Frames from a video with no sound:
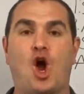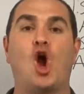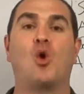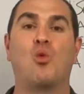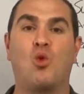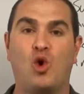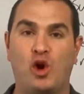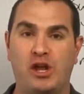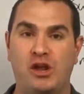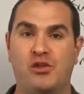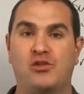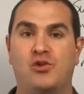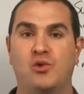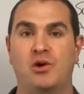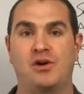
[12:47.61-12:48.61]
are working
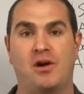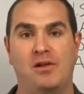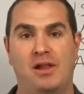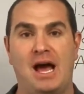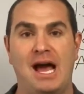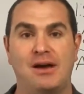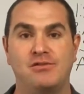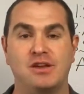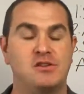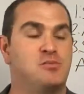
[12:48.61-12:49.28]
through in our lives.